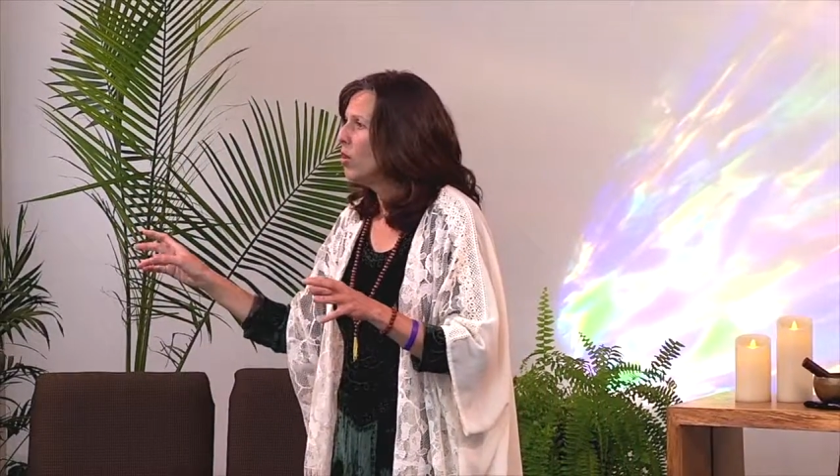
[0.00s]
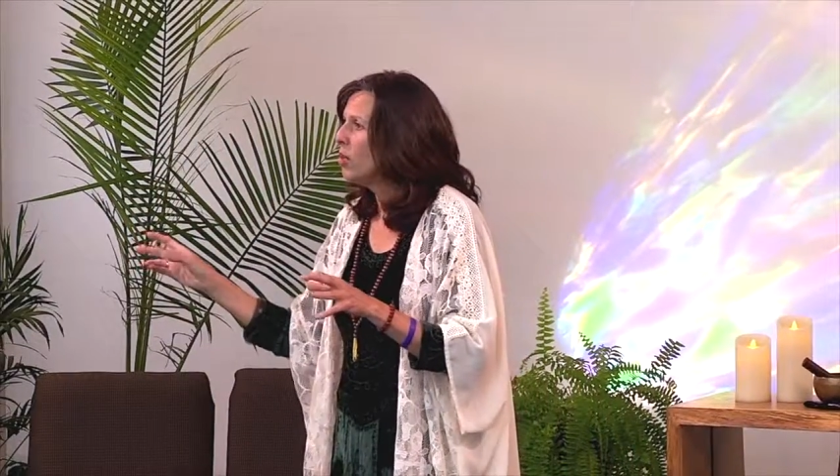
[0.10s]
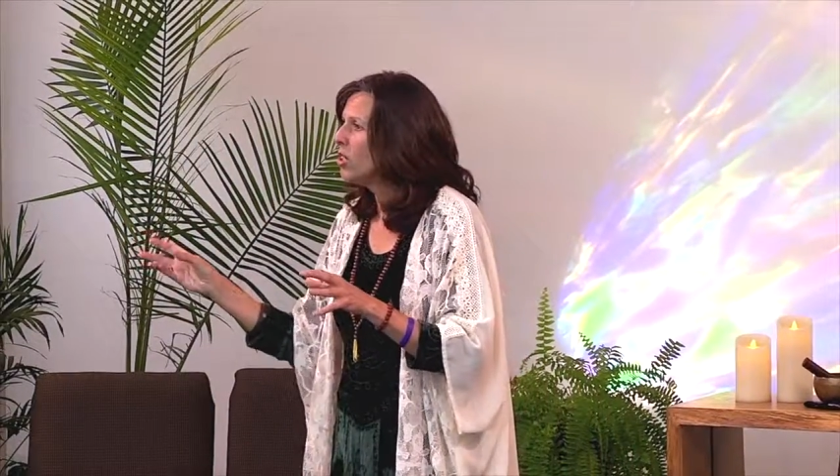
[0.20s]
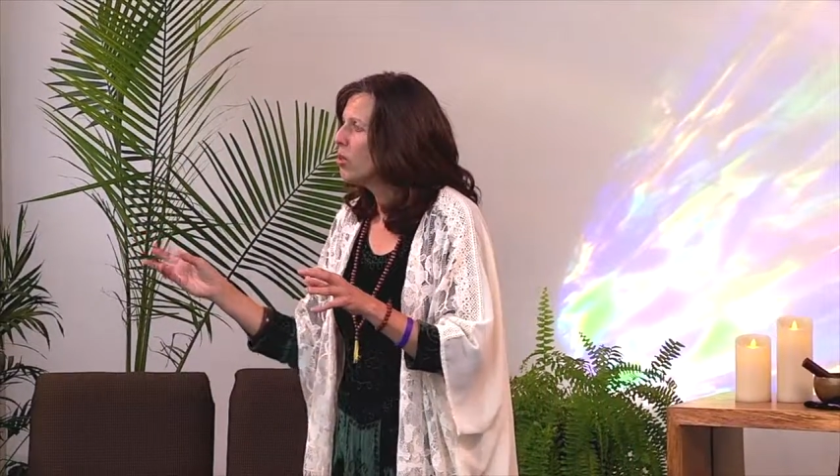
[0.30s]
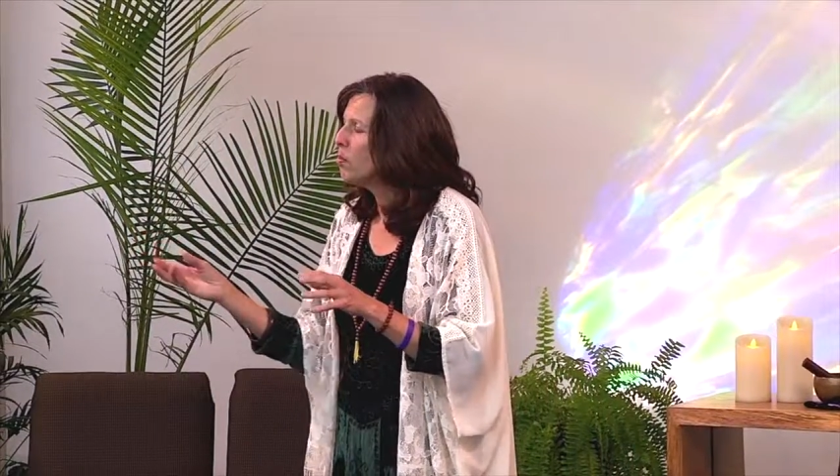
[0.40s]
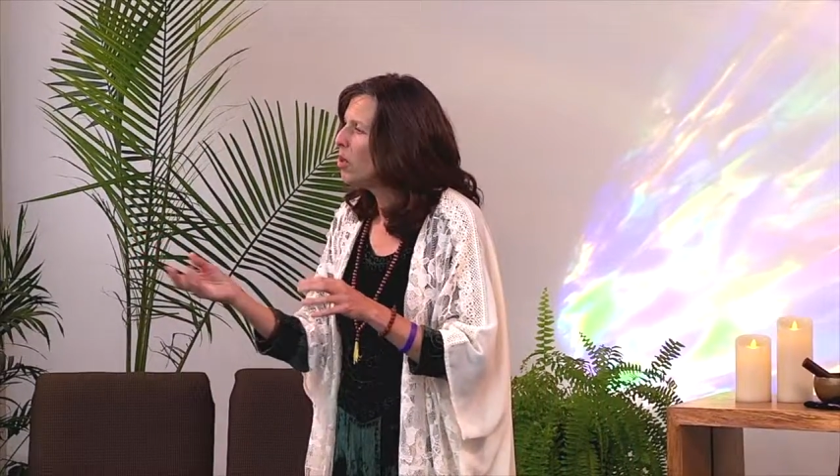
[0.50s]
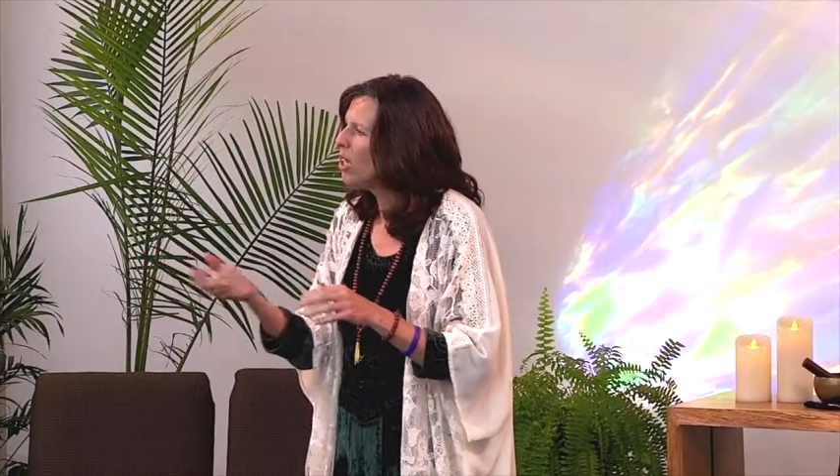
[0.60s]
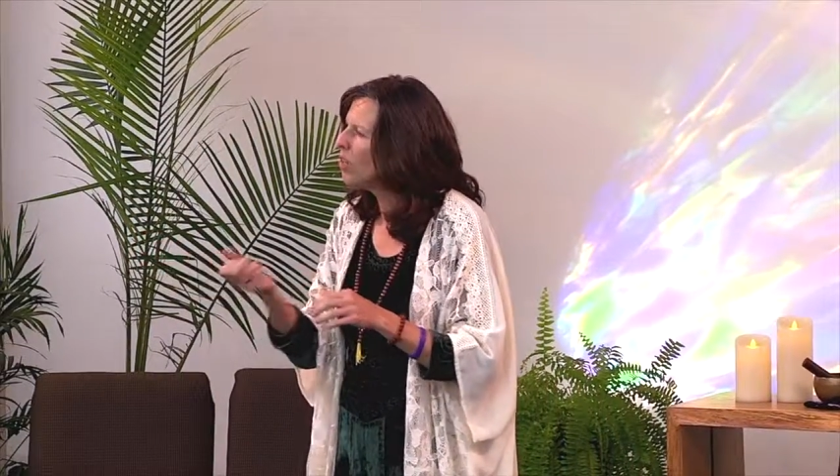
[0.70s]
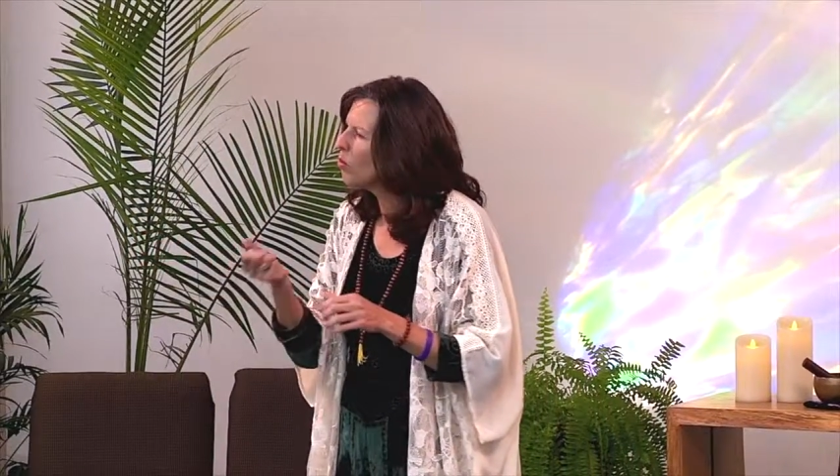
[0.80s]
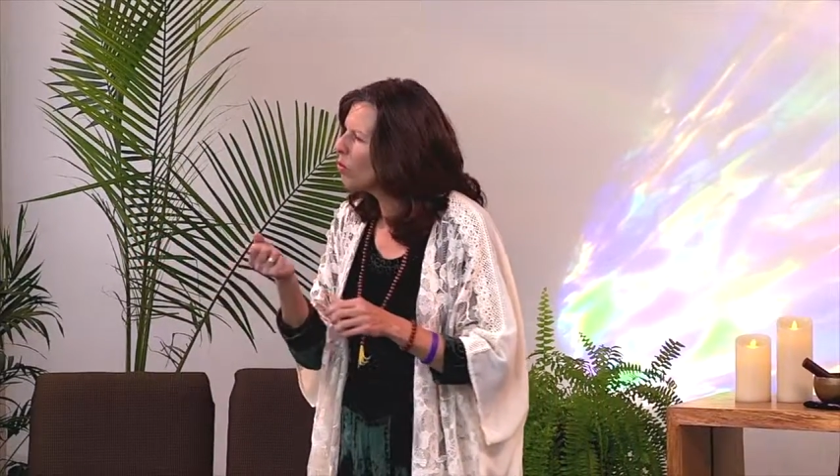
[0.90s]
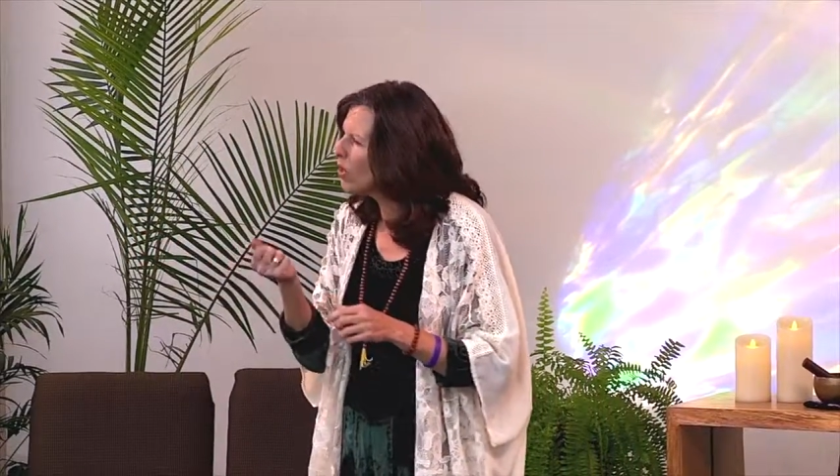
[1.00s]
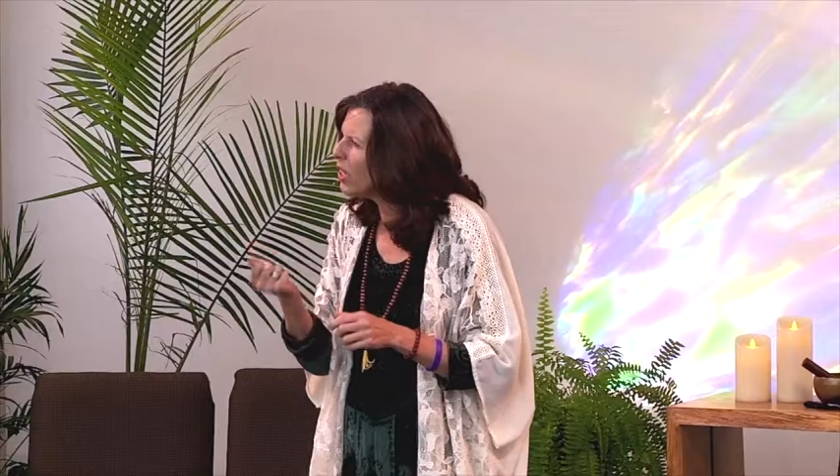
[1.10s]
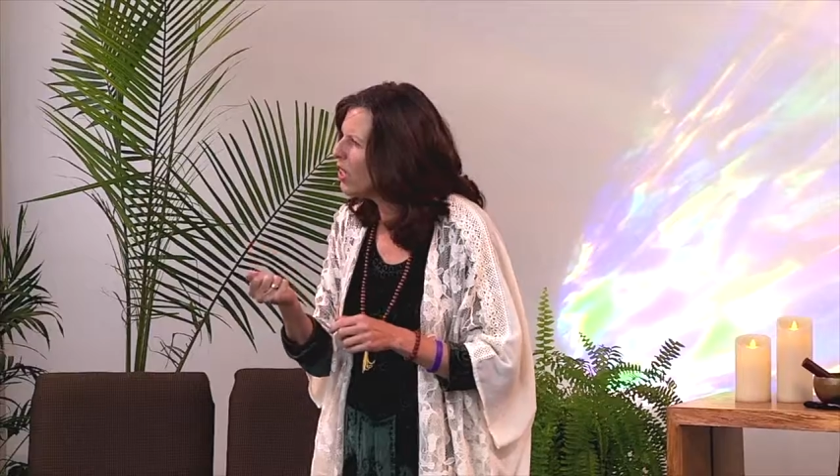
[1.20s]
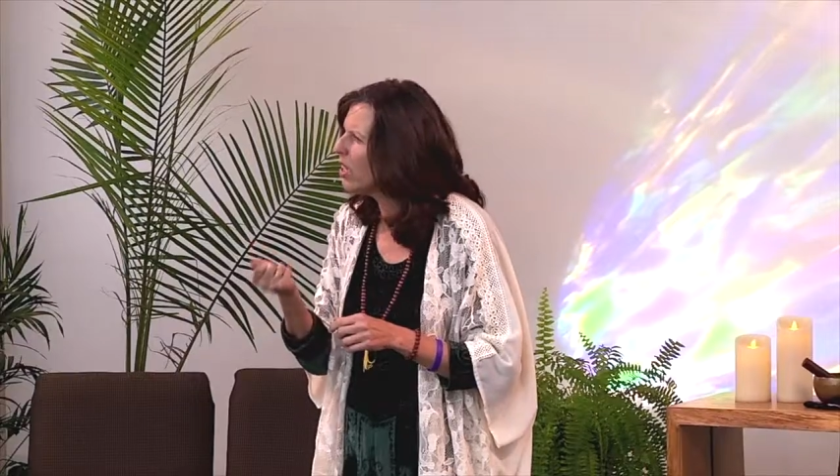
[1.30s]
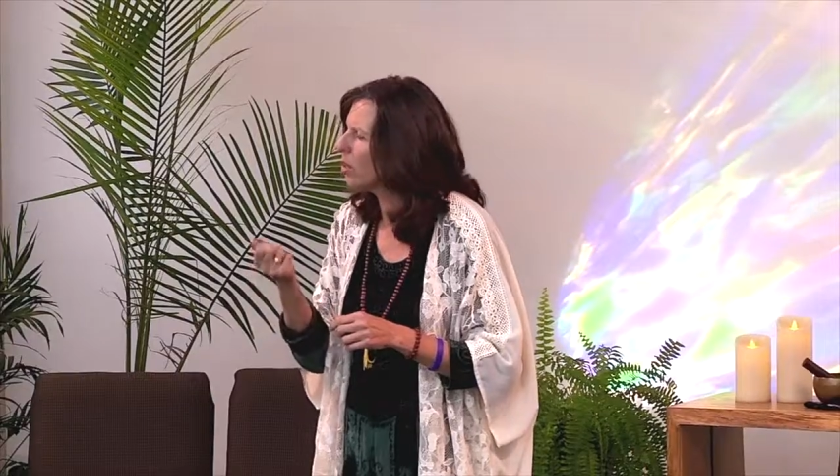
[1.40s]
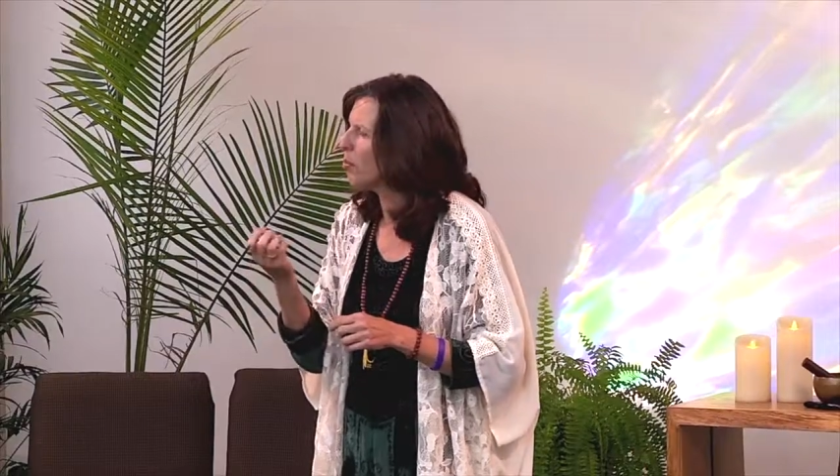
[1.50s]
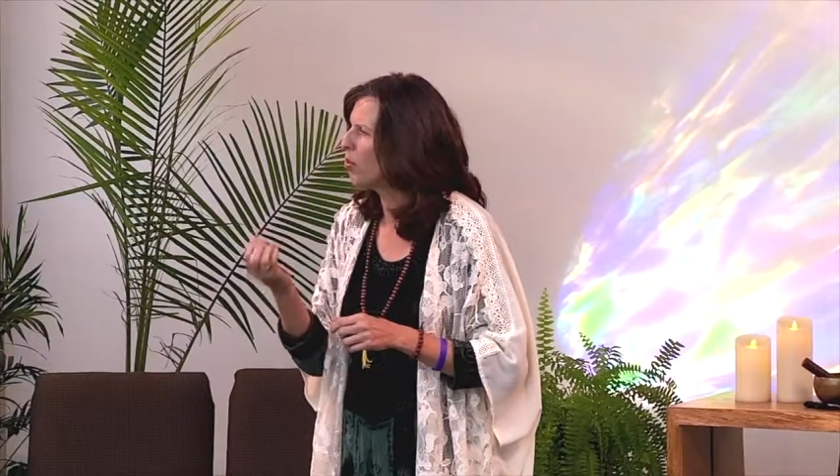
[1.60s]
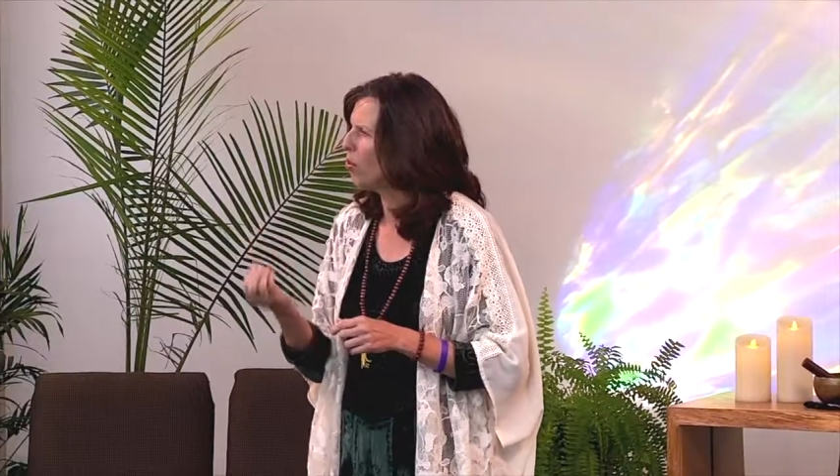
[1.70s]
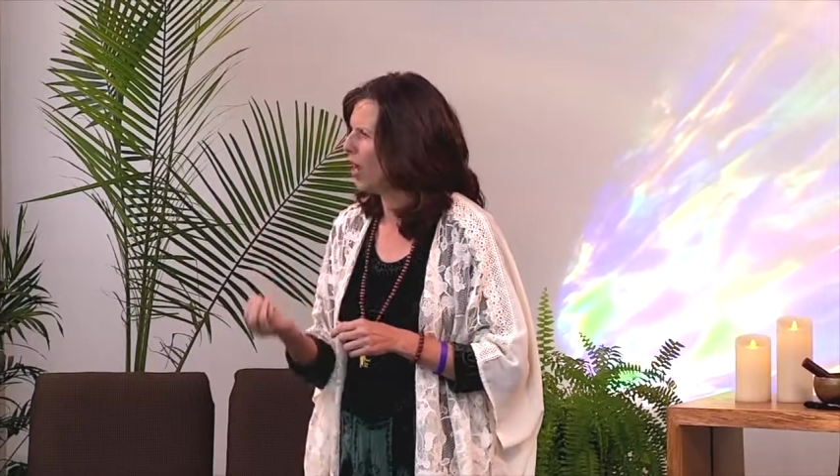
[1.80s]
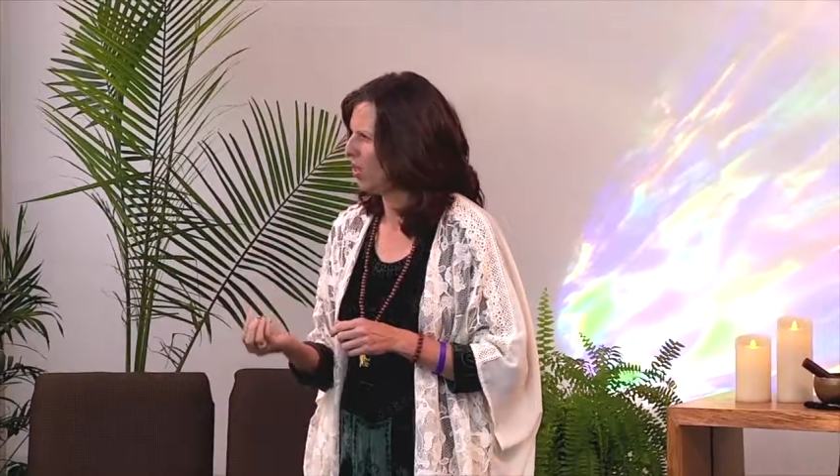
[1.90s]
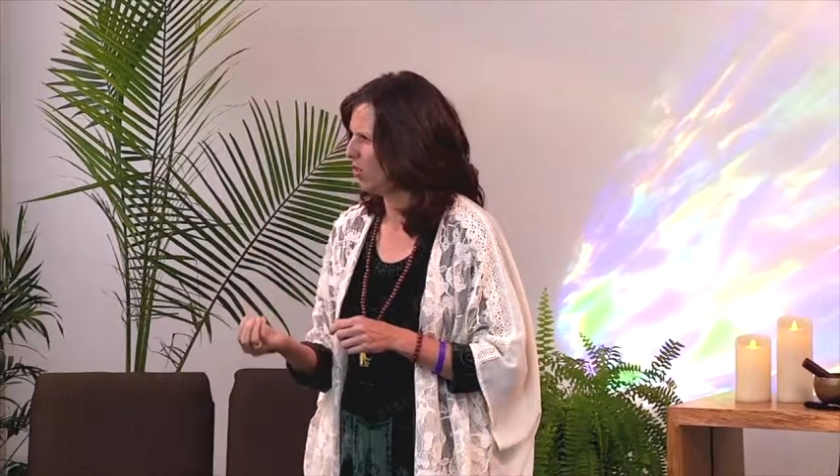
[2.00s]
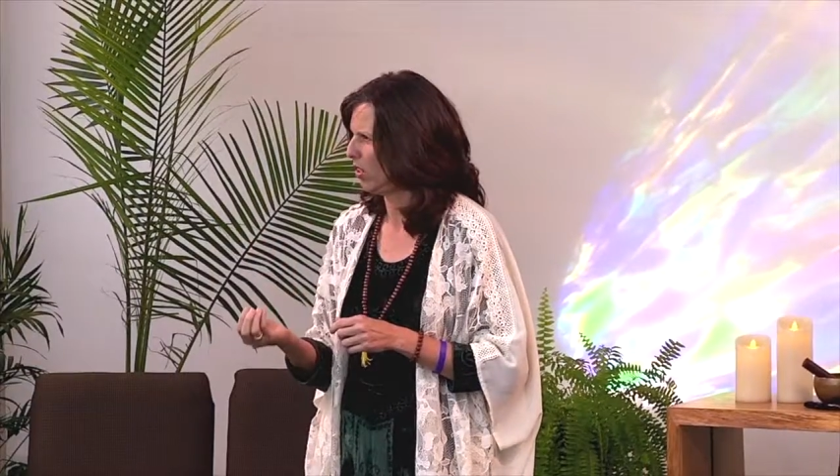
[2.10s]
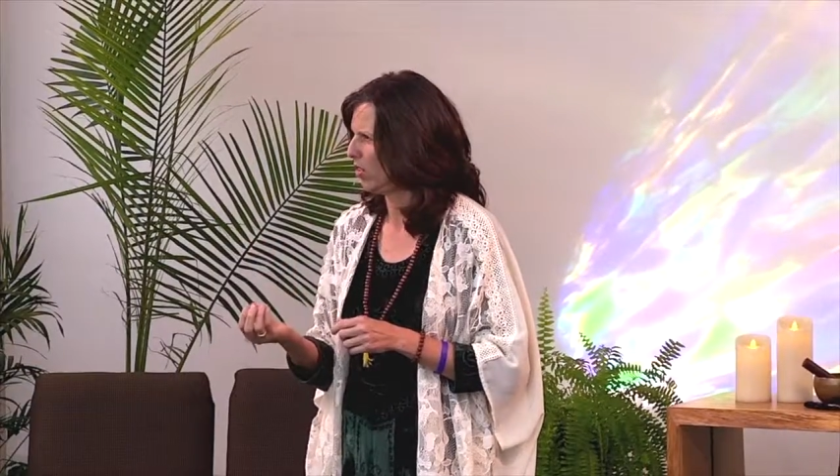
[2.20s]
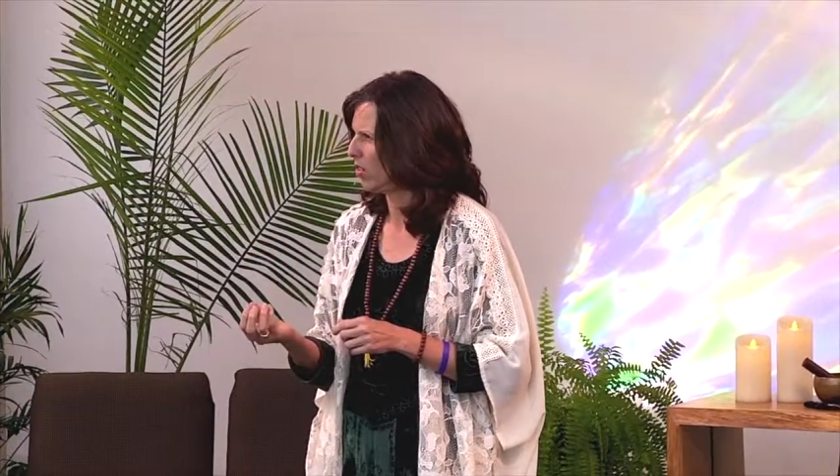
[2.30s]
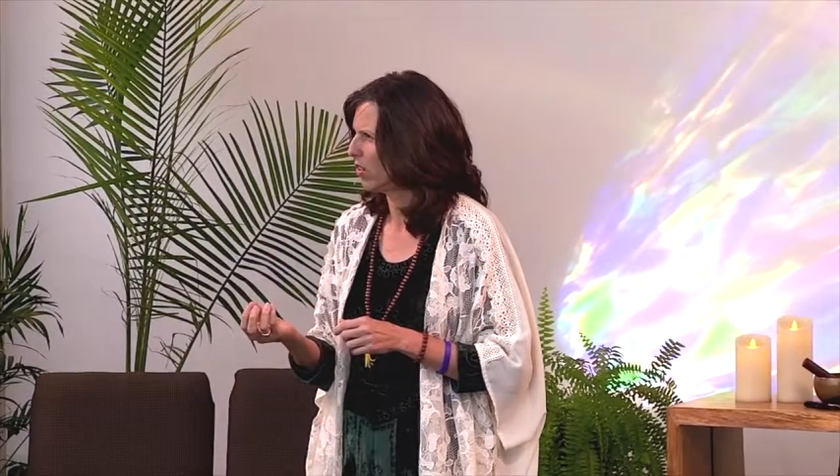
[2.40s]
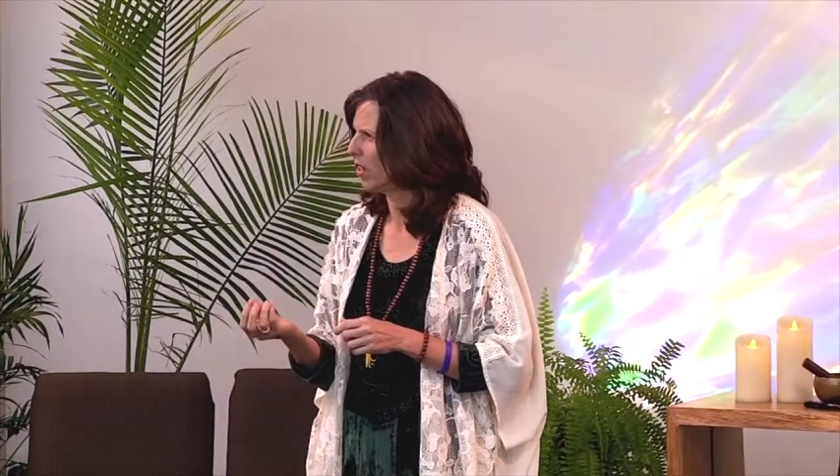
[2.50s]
But to be really present,